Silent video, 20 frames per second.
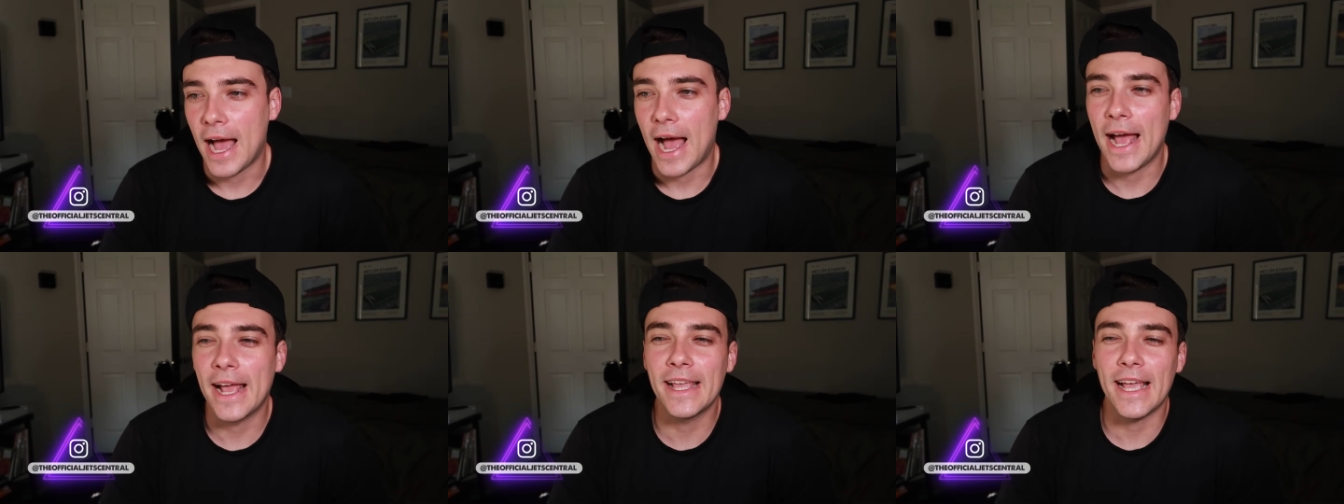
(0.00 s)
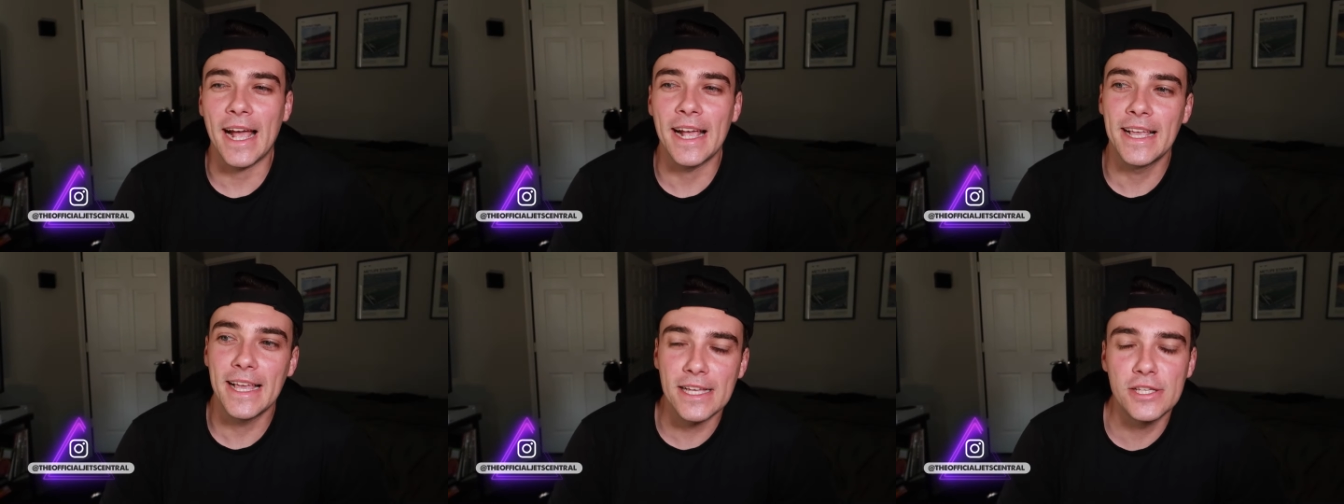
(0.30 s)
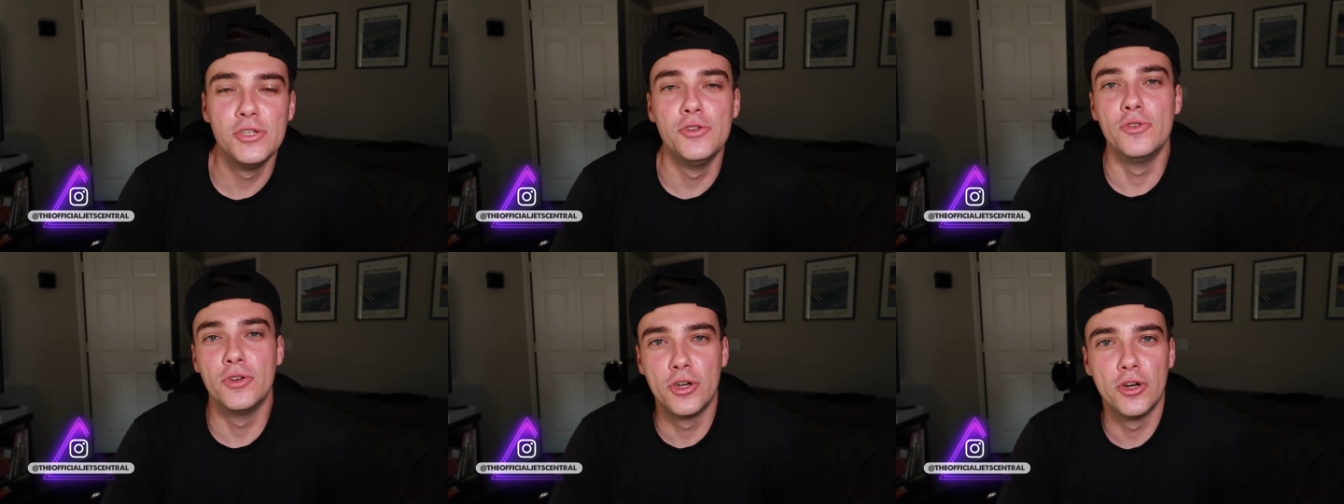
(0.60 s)
I, I,
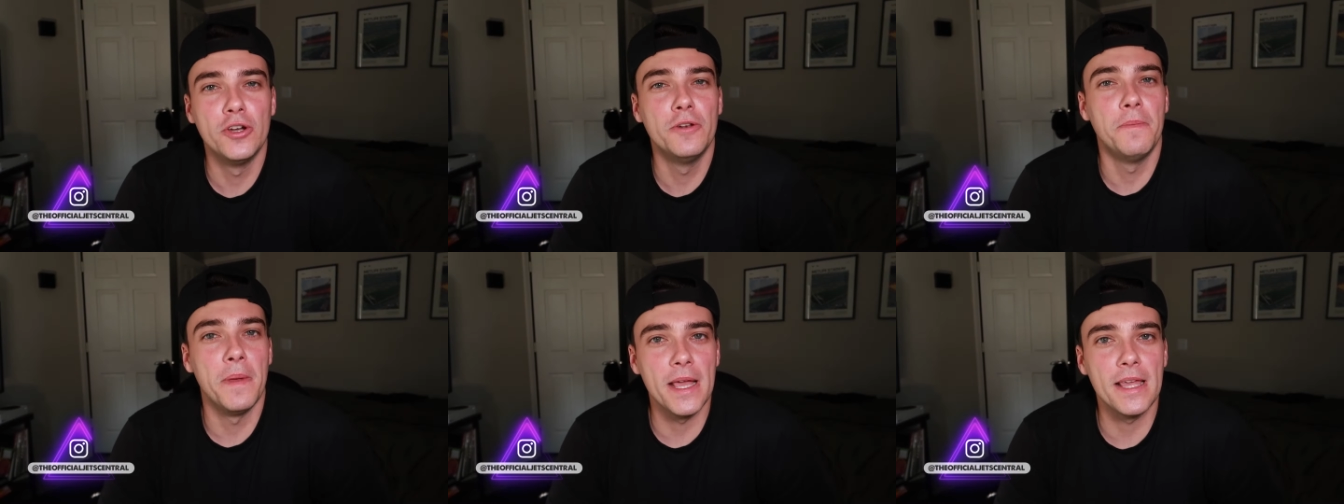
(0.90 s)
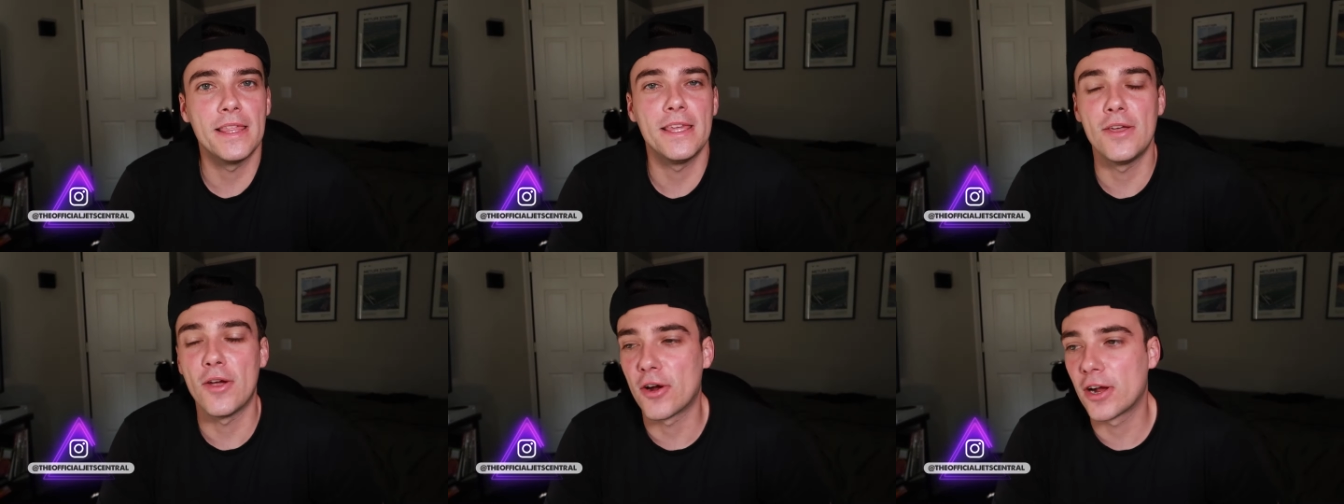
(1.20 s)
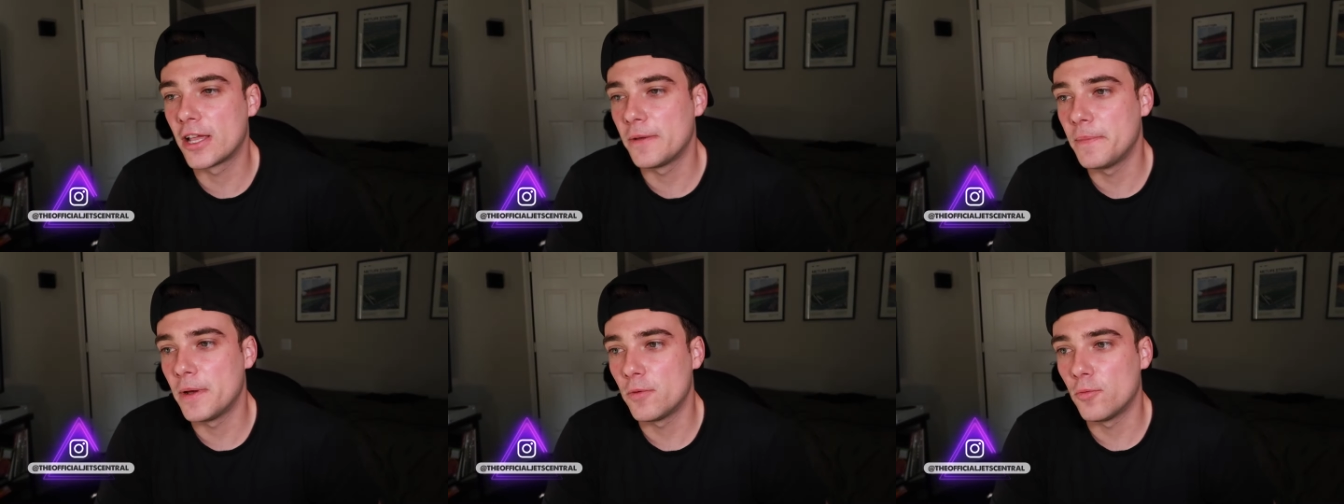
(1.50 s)
guess you could make the
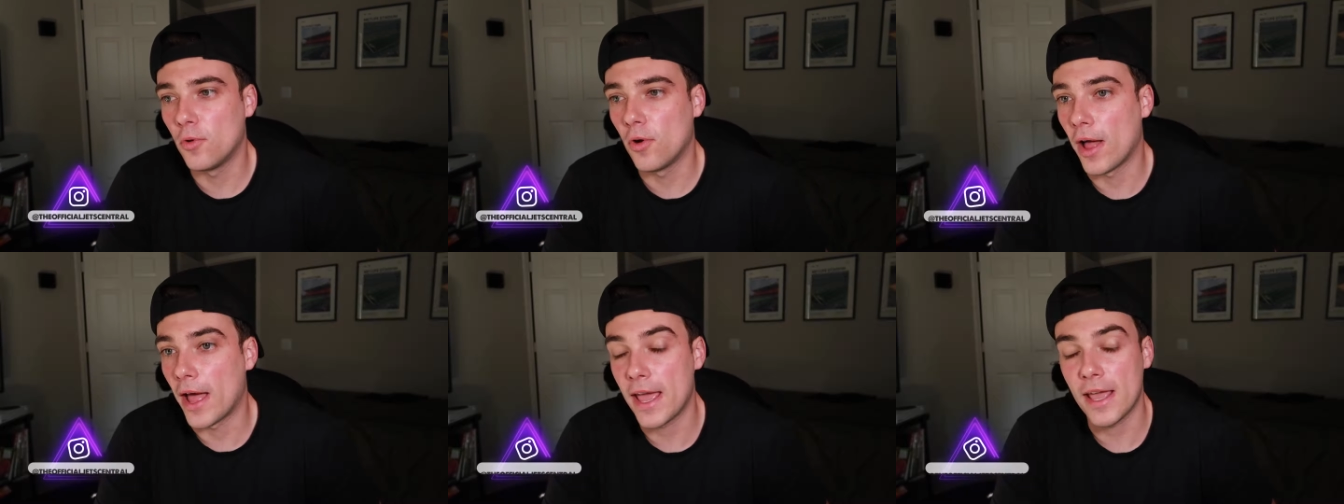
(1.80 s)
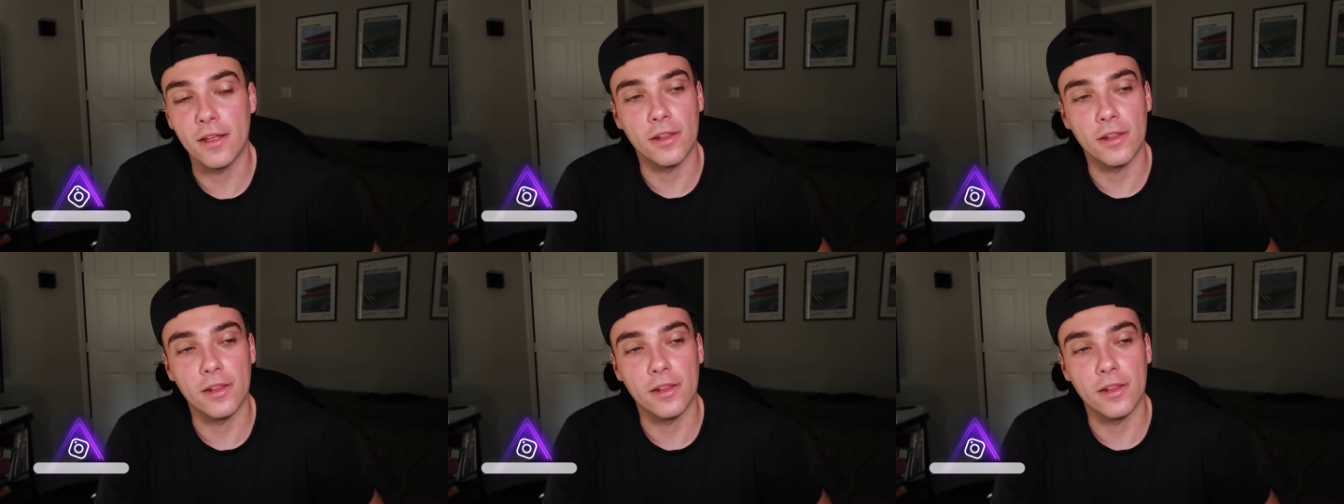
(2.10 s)
argument, well, hey,